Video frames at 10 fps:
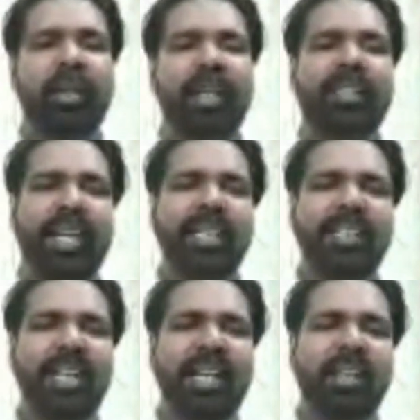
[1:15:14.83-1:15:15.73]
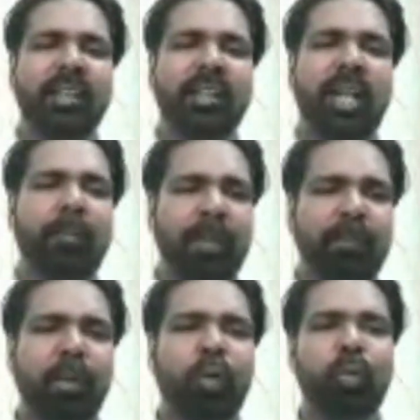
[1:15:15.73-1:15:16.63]
He says that there are
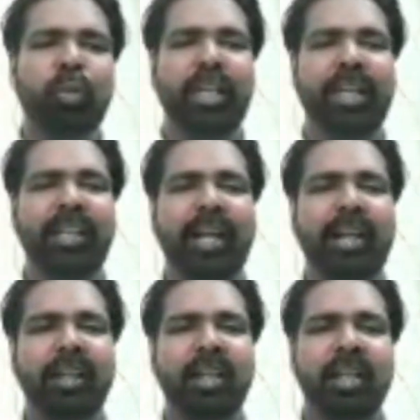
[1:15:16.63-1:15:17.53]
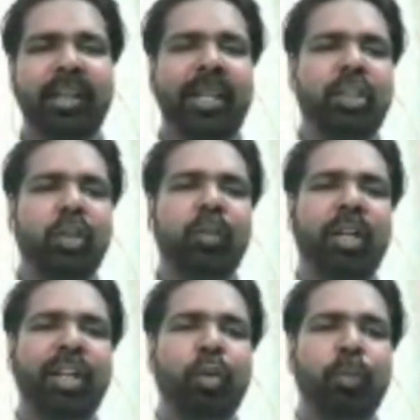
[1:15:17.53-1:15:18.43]
people who say that nature
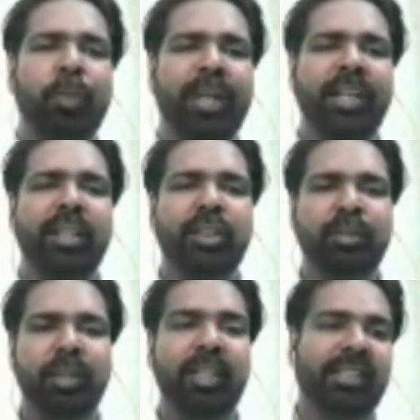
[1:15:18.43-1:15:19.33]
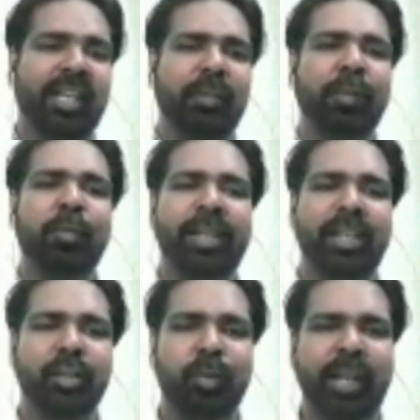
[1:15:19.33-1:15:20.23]
will recuperate its, itself in
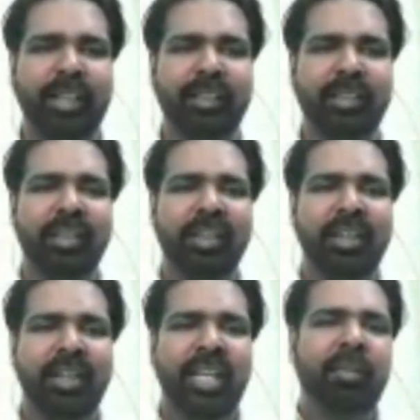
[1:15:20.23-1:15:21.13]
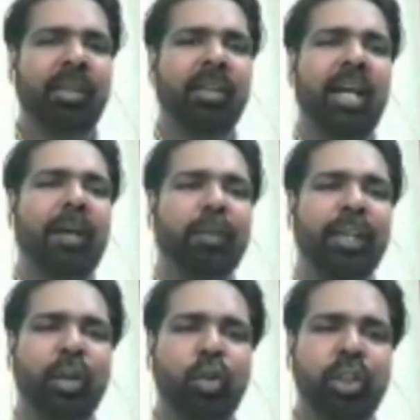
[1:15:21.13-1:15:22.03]
various ways. Even after
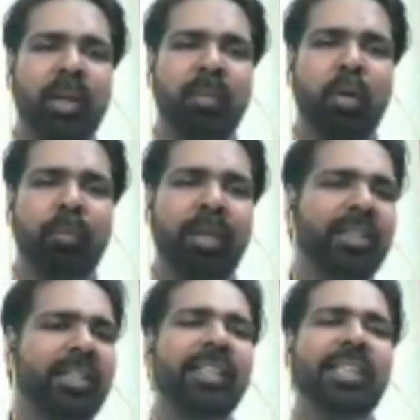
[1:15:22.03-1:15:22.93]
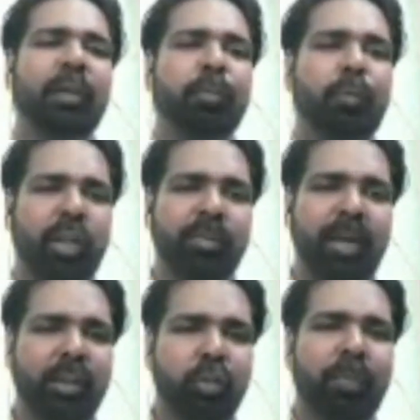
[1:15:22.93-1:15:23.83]
Hiroshima bombings, things have fallen
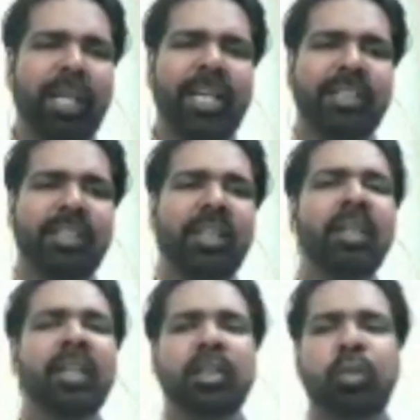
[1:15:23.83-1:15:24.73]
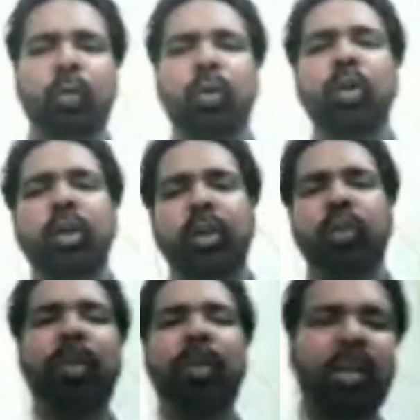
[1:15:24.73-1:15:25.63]
back to place. So
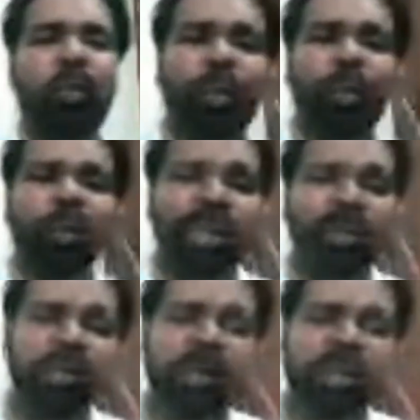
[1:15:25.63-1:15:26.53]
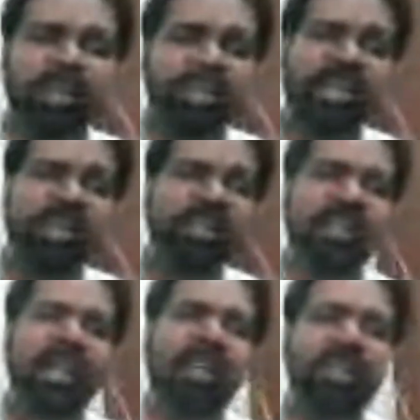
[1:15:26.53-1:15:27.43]
no matter what you take from nature,
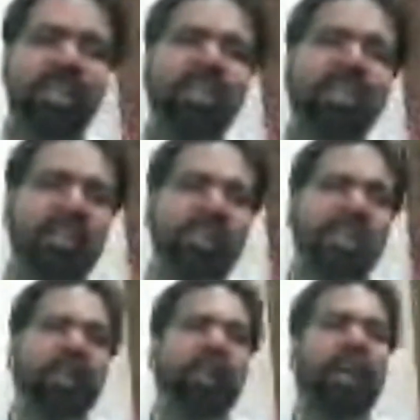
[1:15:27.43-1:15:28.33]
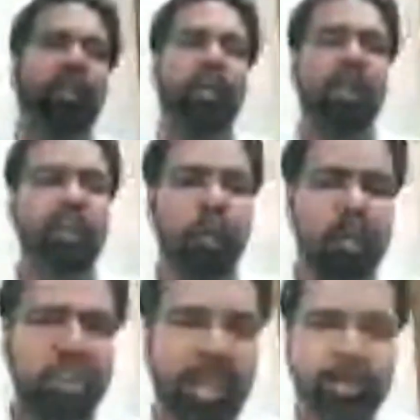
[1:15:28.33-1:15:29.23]
nature can get back to its
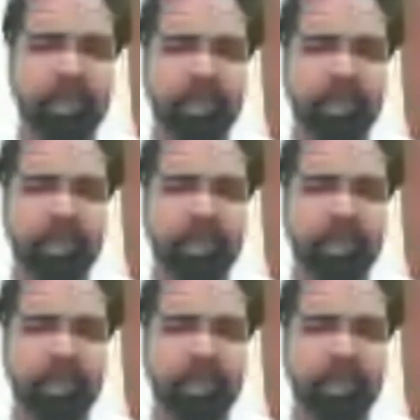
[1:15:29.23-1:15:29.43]
old shape.